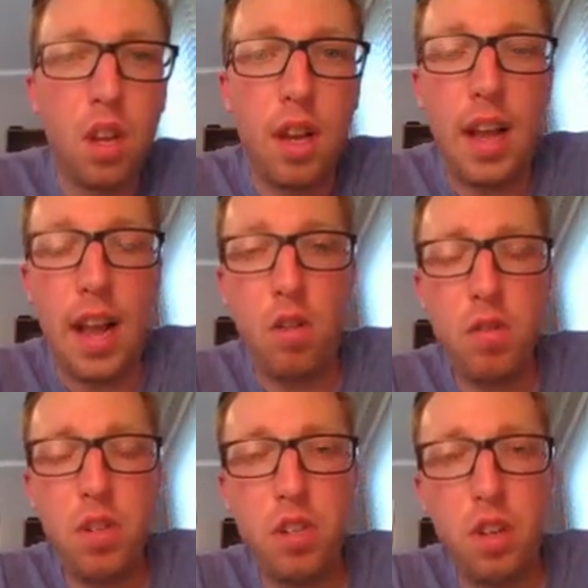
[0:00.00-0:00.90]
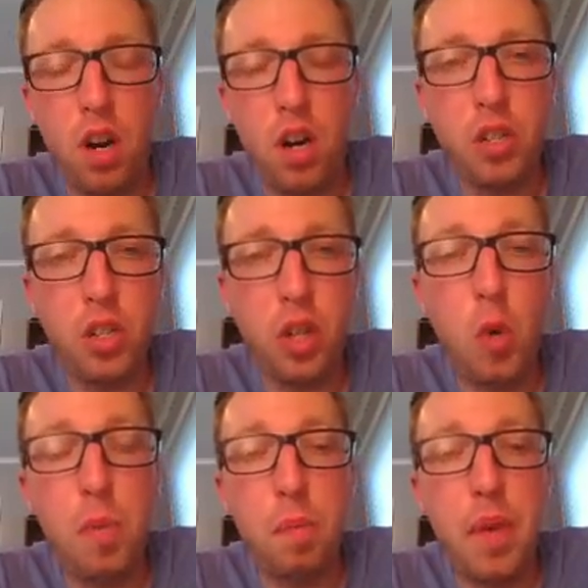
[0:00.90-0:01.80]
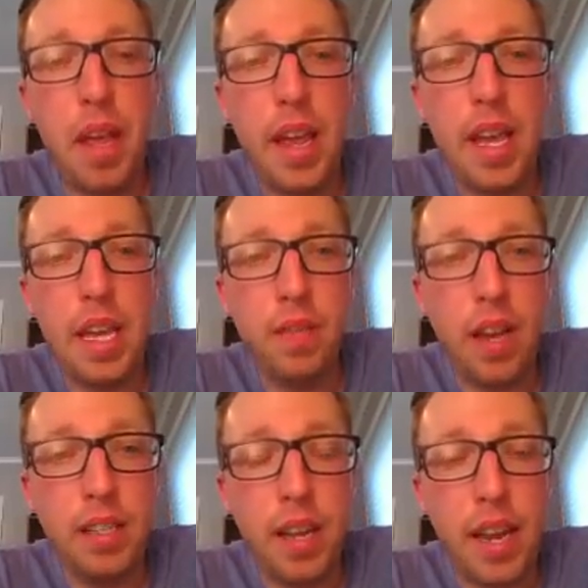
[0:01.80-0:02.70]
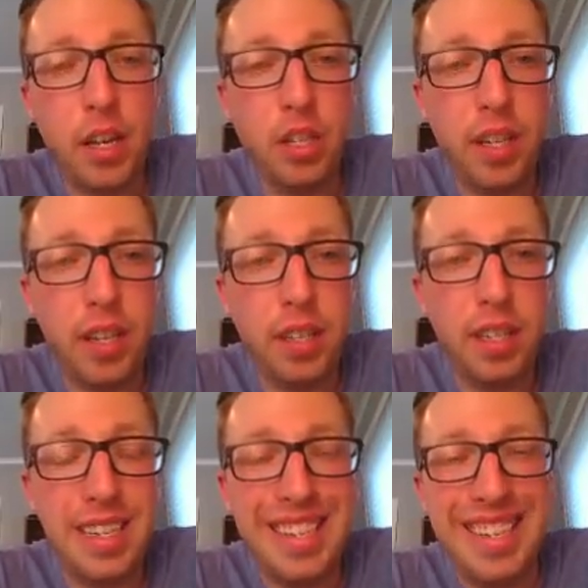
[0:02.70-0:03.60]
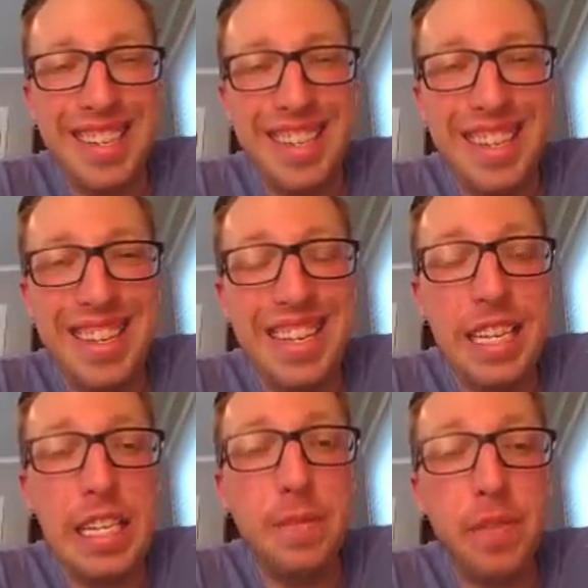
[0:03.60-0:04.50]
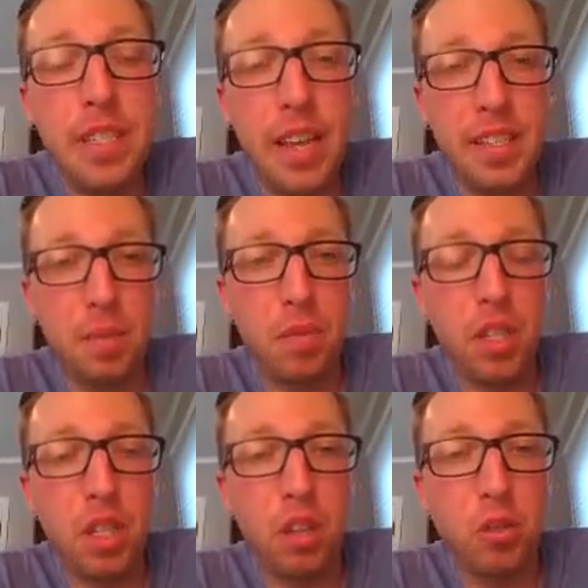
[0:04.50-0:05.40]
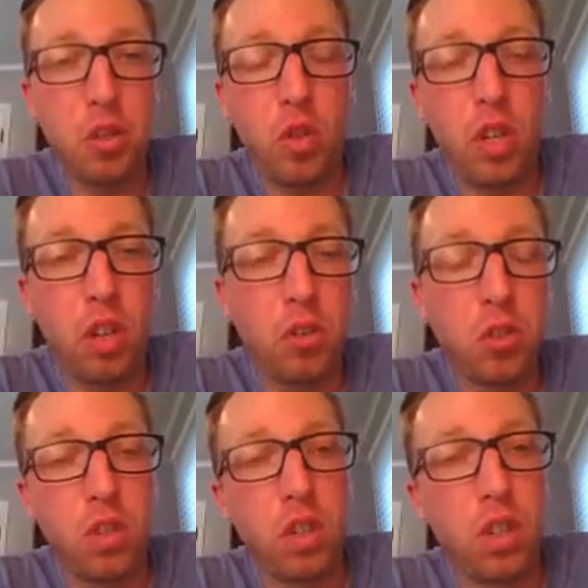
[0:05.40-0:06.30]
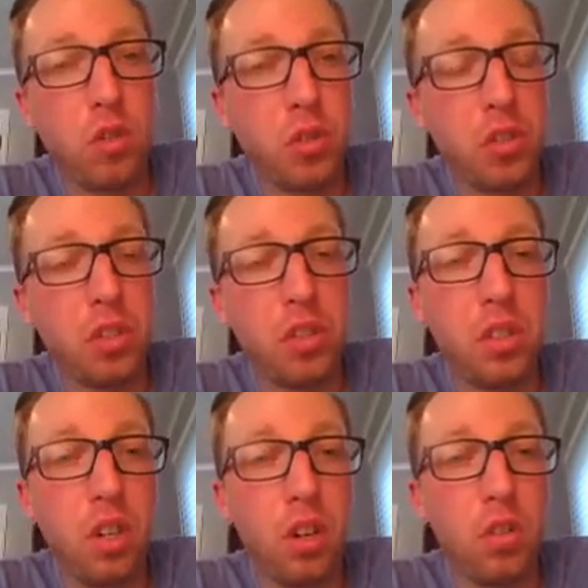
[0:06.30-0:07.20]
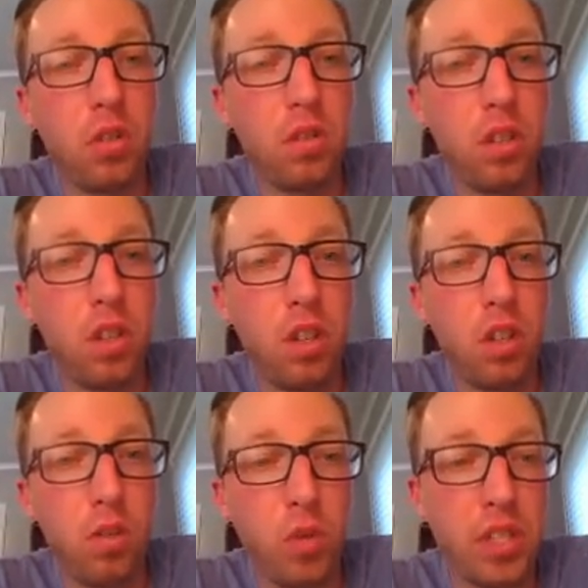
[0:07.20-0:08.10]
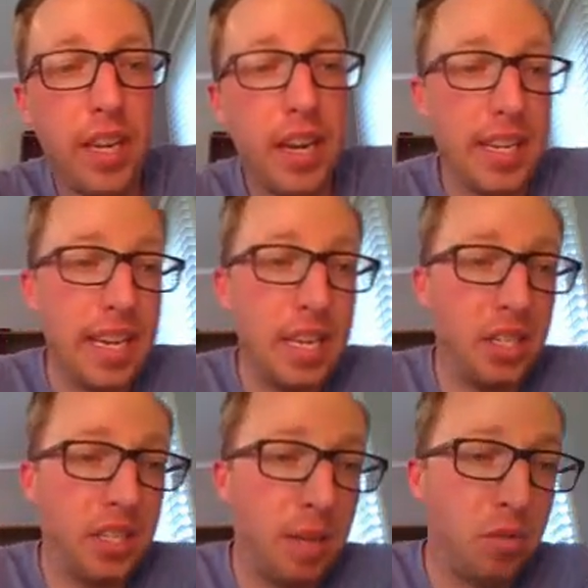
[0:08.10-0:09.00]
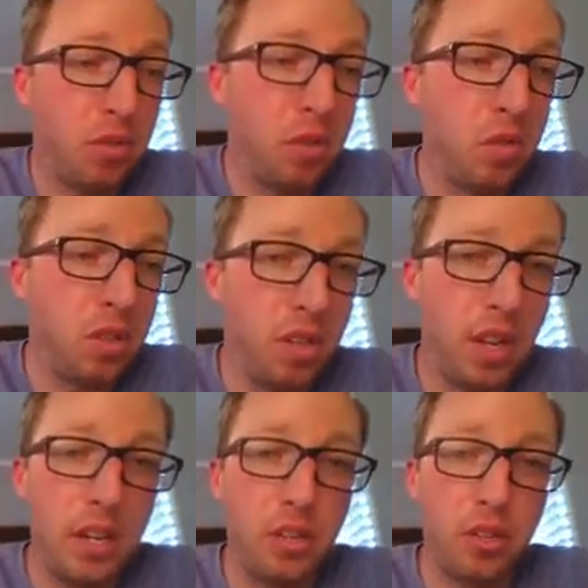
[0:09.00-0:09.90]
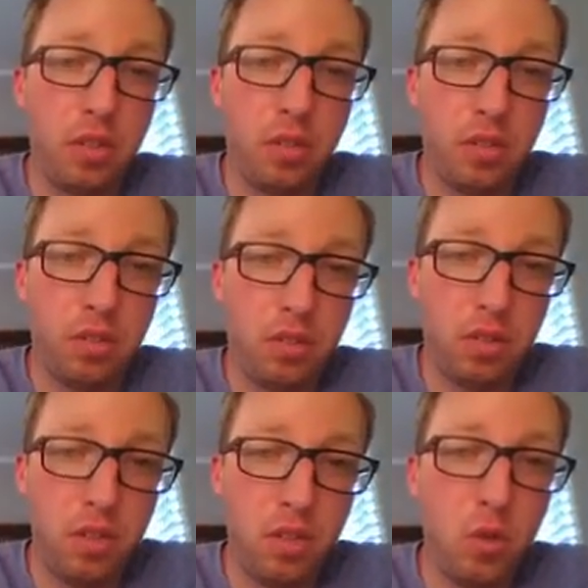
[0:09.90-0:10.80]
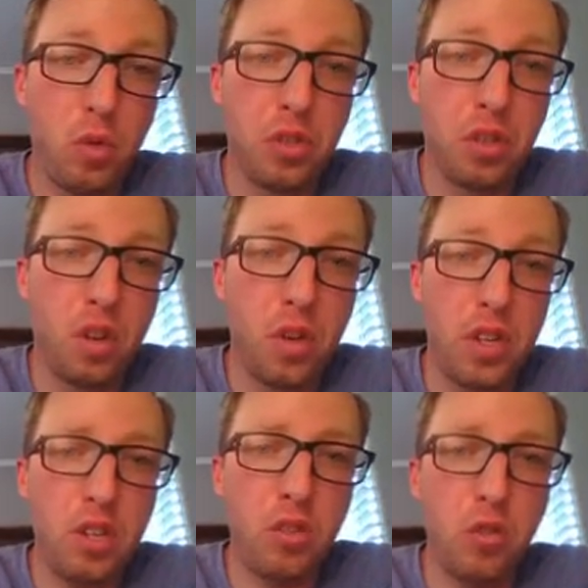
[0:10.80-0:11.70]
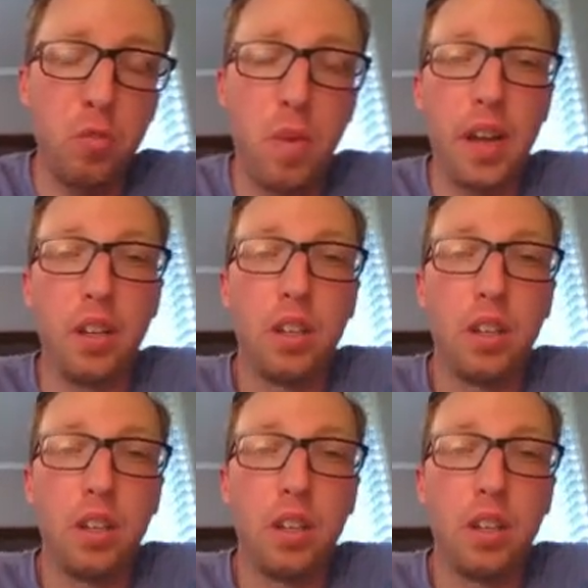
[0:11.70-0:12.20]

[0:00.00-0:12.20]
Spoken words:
How does our slope behave as h gets infinitesimally closer and closer and closer to 0? Once again, I can't just substitute h equals 0 into my